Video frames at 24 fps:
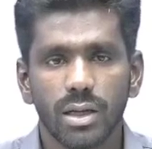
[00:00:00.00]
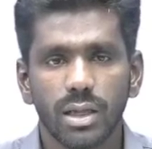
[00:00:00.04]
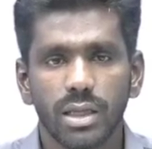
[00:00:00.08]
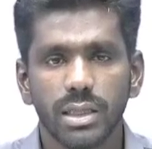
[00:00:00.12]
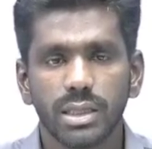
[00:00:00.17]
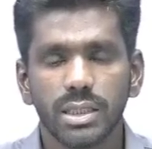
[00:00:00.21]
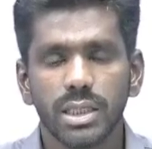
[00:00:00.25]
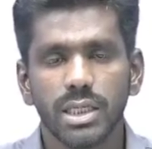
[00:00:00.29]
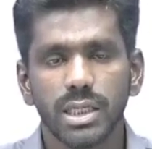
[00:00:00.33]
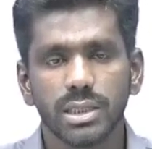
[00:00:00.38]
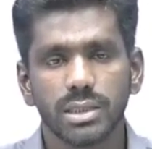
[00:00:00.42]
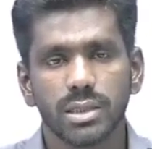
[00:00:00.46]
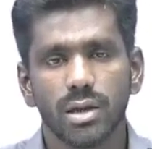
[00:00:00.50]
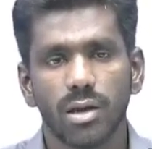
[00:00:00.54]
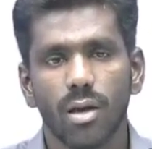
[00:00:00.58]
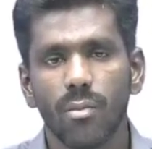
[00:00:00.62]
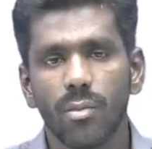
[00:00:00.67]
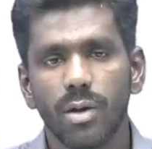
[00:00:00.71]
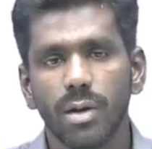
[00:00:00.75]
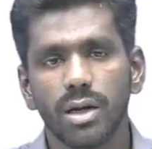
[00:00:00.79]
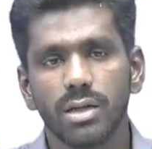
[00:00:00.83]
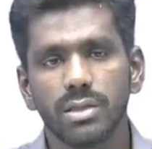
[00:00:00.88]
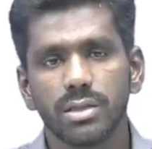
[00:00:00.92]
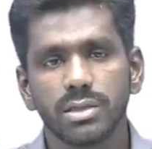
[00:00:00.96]
India's
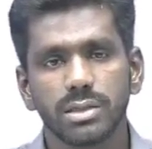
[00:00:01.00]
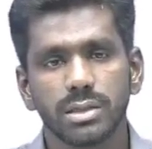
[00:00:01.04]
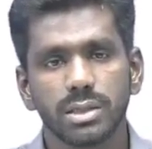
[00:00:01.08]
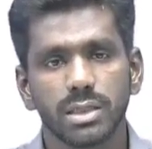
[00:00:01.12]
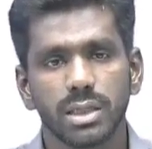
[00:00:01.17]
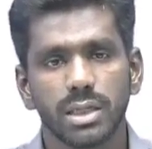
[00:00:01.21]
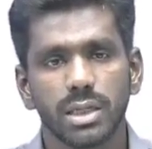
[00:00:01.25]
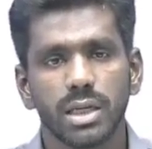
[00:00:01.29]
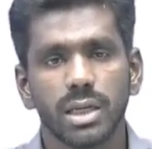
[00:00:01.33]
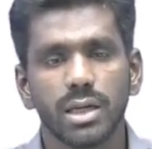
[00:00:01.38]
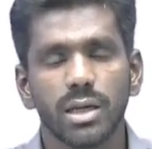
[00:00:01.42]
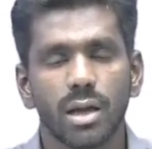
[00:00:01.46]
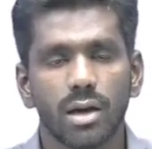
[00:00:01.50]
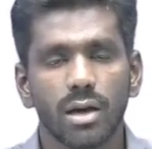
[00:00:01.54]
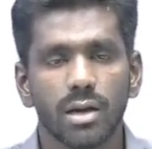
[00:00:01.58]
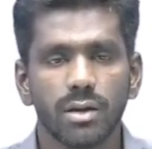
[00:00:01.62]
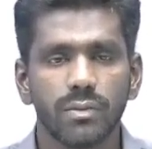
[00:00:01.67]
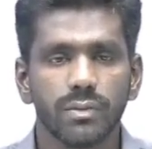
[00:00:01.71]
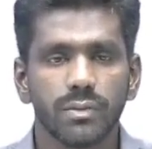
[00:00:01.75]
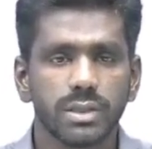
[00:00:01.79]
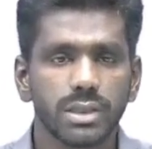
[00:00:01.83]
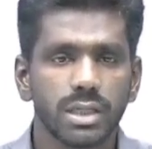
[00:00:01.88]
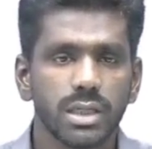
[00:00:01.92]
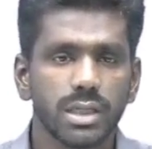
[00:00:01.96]
dominance in
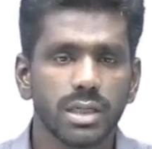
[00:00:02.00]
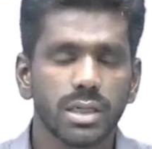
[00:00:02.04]
artificial